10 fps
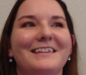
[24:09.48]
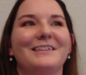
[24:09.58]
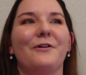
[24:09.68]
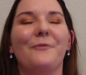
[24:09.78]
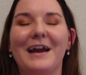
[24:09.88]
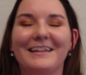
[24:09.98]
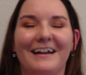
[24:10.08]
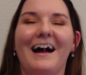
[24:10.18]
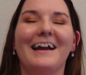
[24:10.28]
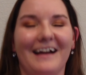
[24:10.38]
The way
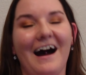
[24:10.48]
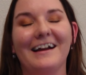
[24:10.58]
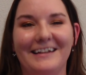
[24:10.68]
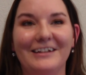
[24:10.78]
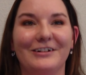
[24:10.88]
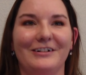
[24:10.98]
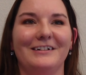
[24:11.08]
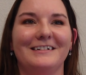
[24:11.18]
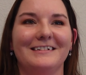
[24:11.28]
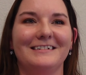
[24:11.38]
that I got
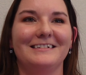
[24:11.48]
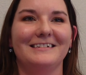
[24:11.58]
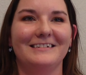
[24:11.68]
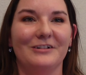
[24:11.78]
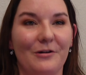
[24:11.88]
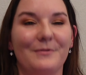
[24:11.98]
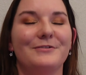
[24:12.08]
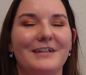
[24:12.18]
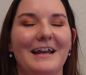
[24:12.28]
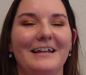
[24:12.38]
here to
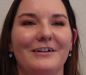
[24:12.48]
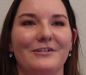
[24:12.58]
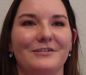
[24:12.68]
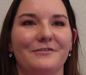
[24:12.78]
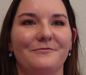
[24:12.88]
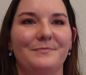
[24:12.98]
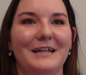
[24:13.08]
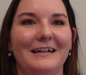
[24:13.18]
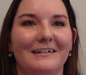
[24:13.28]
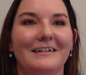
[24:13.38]
almost 8 years of
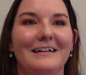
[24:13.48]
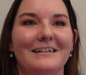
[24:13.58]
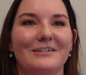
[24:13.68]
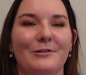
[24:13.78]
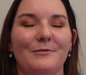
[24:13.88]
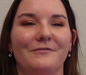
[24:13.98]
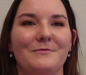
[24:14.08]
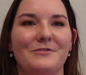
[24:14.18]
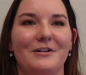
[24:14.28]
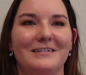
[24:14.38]
being clean and sober
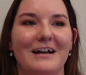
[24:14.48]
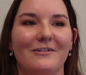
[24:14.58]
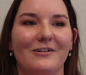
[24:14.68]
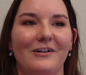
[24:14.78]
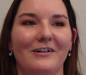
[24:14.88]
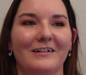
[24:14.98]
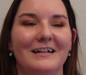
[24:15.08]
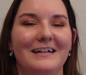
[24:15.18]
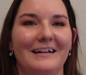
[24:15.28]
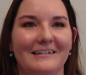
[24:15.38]
from drugs and alcohol
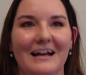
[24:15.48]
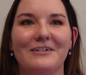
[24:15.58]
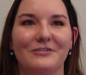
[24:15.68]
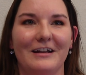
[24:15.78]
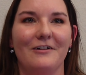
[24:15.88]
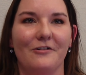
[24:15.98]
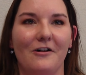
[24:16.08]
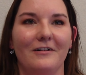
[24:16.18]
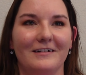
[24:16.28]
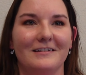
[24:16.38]
is actually
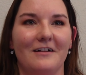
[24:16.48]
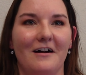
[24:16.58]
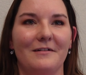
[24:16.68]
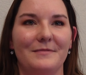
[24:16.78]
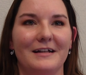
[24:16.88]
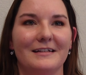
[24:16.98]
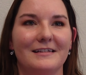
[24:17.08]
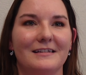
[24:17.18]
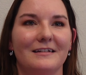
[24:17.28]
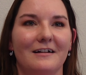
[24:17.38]
Alcoholics
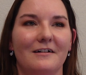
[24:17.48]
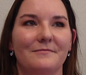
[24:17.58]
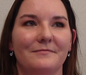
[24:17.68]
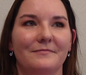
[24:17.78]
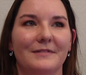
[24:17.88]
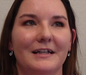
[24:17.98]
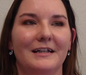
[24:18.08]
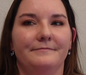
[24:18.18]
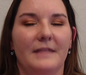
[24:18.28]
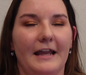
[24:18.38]
Anonymous.
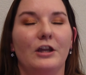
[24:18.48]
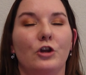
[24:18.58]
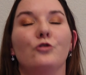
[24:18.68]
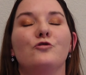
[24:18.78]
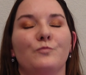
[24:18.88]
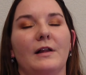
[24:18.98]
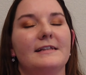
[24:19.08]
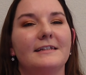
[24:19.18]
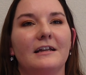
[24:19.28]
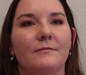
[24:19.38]
A huge
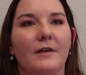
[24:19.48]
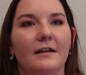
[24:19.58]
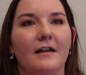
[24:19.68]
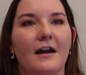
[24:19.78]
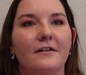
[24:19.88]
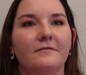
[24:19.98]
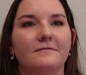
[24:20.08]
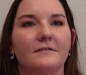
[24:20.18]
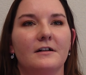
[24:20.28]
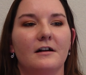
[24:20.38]
blessing in my
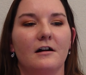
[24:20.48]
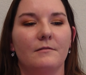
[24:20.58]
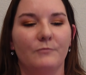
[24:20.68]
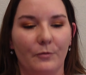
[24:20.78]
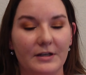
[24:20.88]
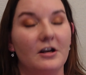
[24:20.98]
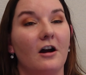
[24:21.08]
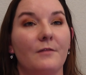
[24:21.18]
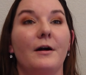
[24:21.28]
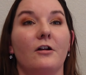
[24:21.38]
life, but we
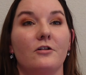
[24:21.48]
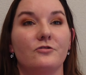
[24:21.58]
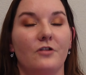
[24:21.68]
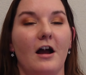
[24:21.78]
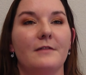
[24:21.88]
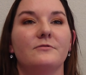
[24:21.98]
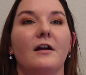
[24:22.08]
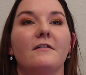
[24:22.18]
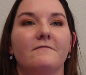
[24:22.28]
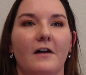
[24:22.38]
talk about our tribes,
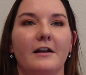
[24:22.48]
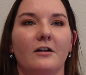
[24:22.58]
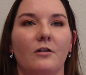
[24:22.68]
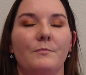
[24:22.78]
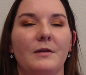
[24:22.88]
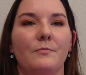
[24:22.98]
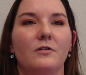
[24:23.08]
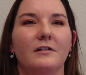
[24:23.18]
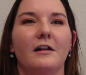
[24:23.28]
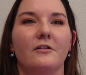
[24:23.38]
right, and finding our
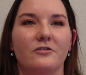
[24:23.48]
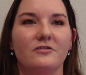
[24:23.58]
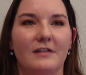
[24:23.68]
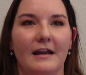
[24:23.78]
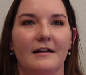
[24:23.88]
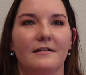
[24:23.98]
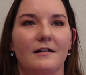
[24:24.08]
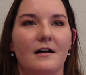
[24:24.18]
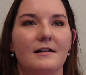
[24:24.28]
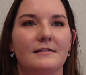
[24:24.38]
people that understand
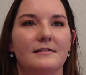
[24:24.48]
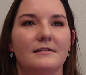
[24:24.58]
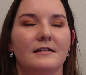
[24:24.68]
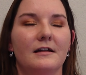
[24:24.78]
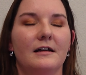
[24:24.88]
us,